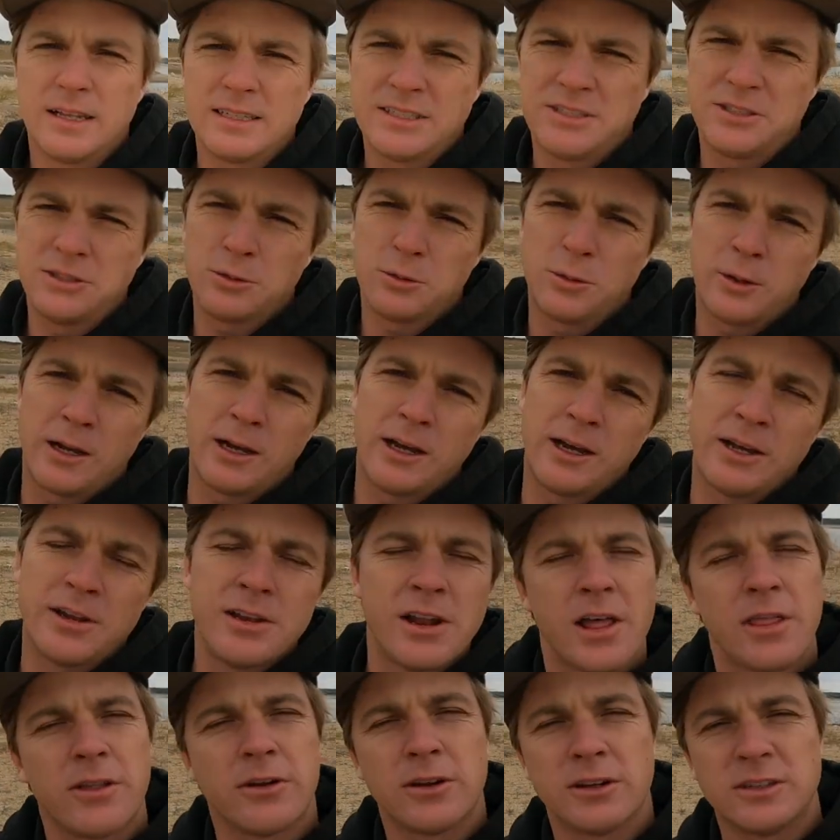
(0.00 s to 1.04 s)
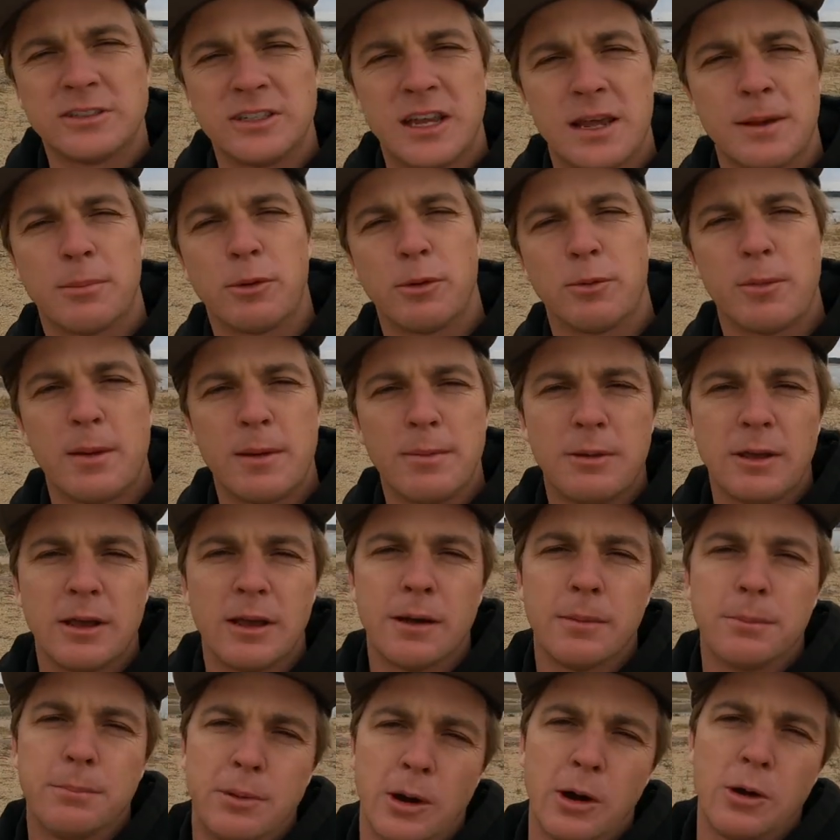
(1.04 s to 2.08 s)
Let's do another example, maybe
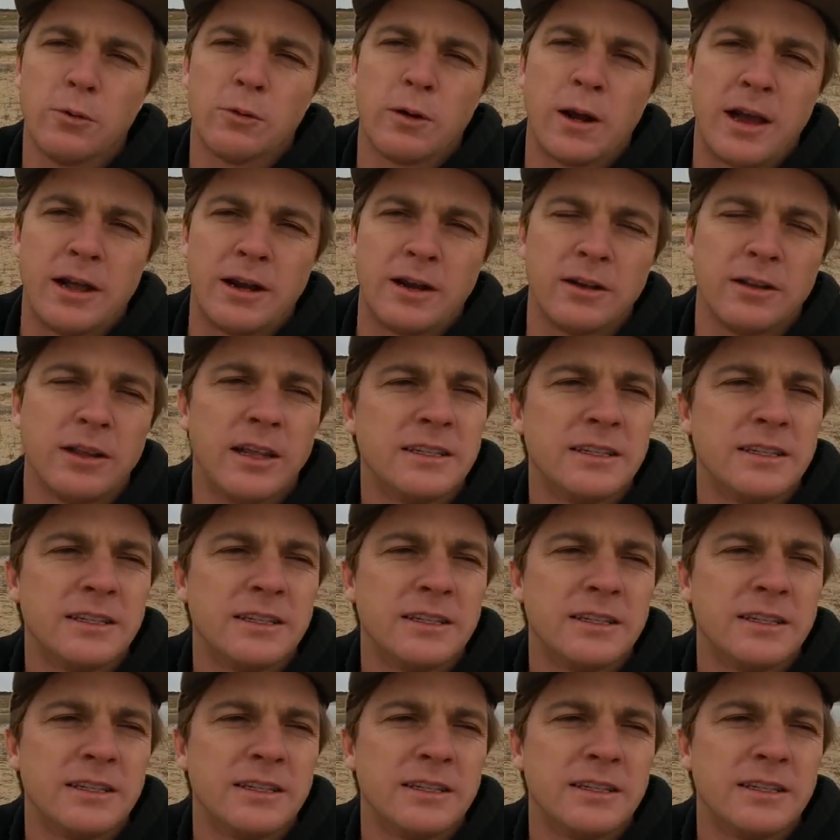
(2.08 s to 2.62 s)
a boat rider.